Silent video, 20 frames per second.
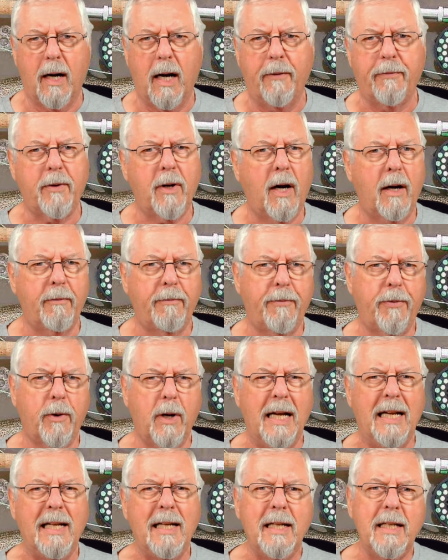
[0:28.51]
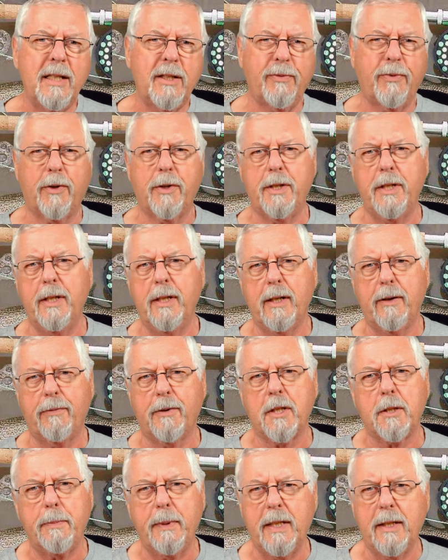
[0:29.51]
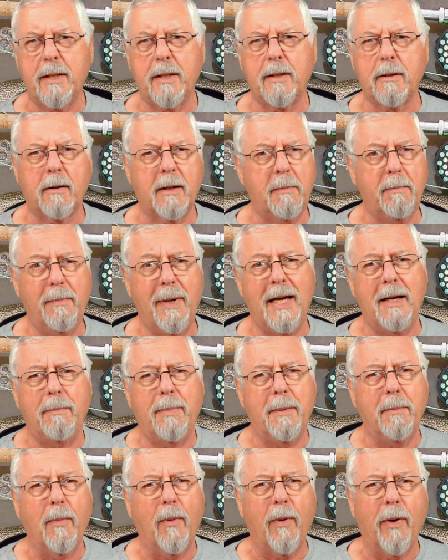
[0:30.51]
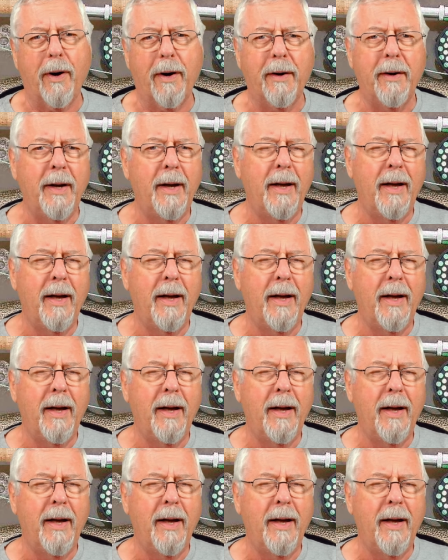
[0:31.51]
I've got at least 14 different species on it, maybe more.